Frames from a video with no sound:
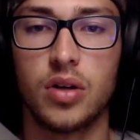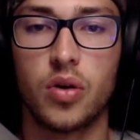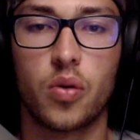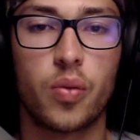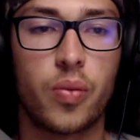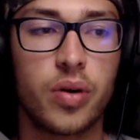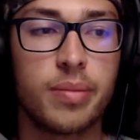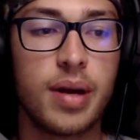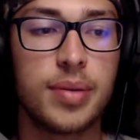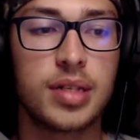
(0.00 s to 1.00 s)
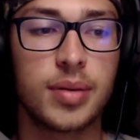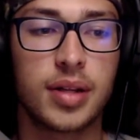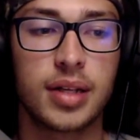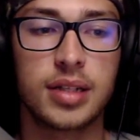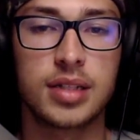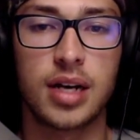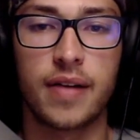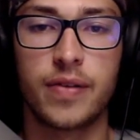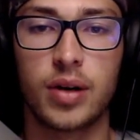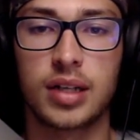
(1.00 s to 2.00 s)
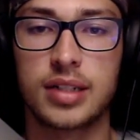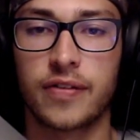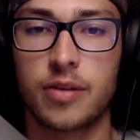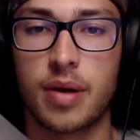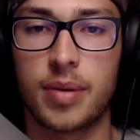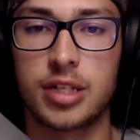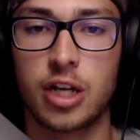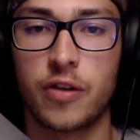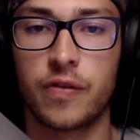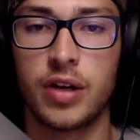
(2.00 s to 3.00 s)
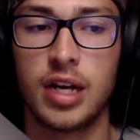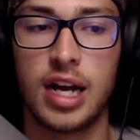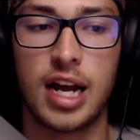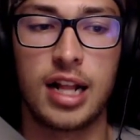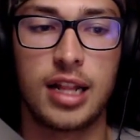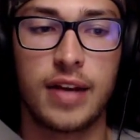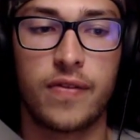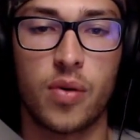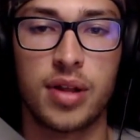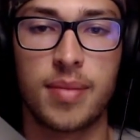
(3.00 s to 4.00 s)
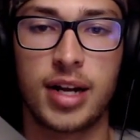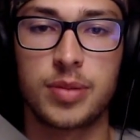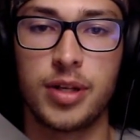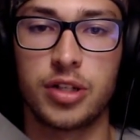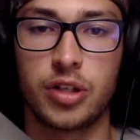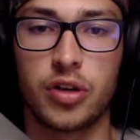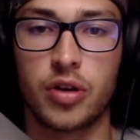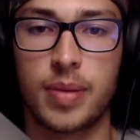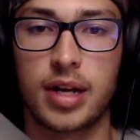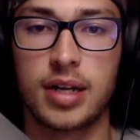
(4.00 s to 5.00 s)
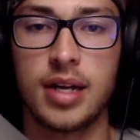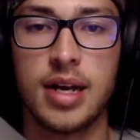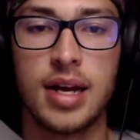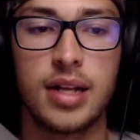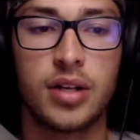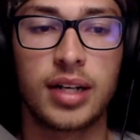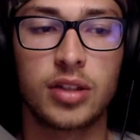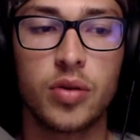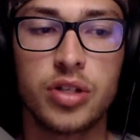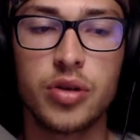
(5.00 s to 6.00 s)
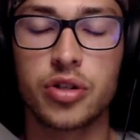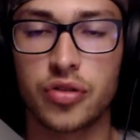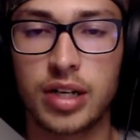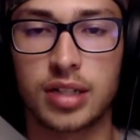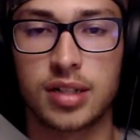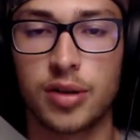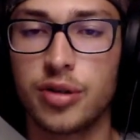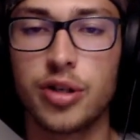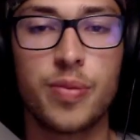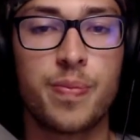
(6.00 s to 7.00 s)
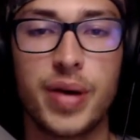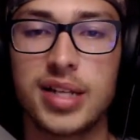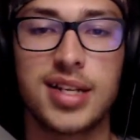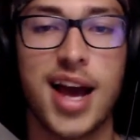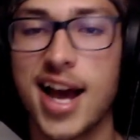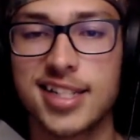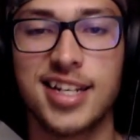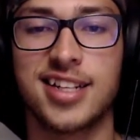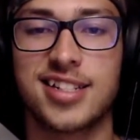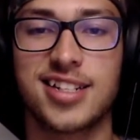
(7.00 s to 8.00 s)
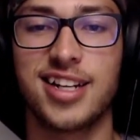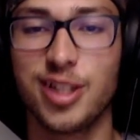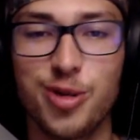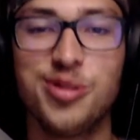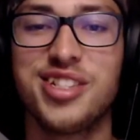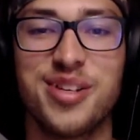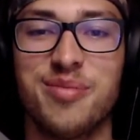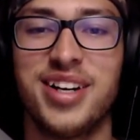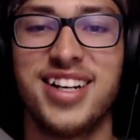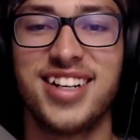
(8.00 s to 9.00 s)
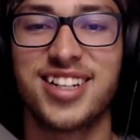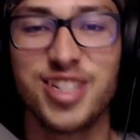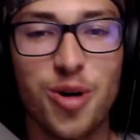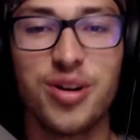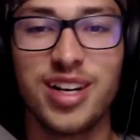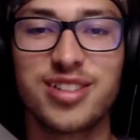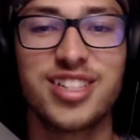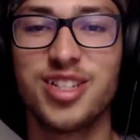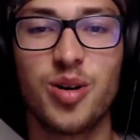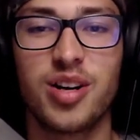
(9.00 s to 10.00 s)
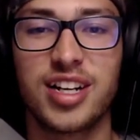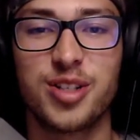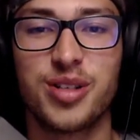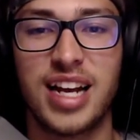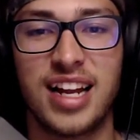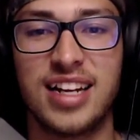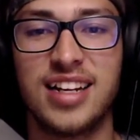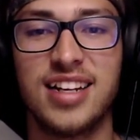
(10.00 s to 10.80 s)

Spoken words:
Or what are maybe some of the things that I feel like are different about myself, and therefore that makes me insecure about it? Like, those are your strengths. Those are your best assets. Like, use them, because no one else can do it like you can.